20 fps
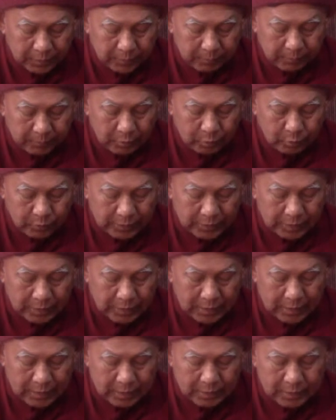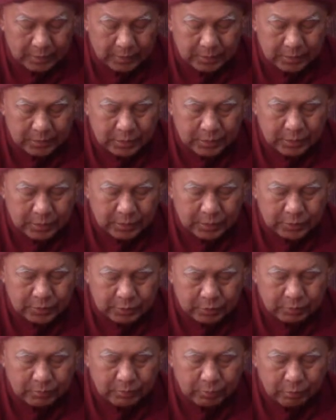Bhavanga.
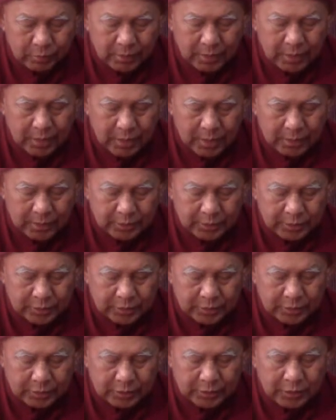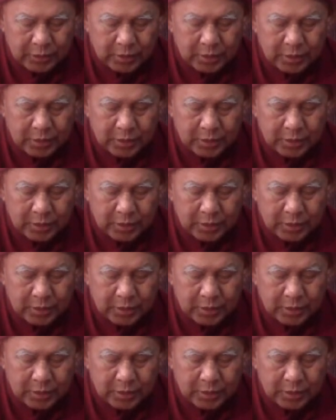So Bhavanga is the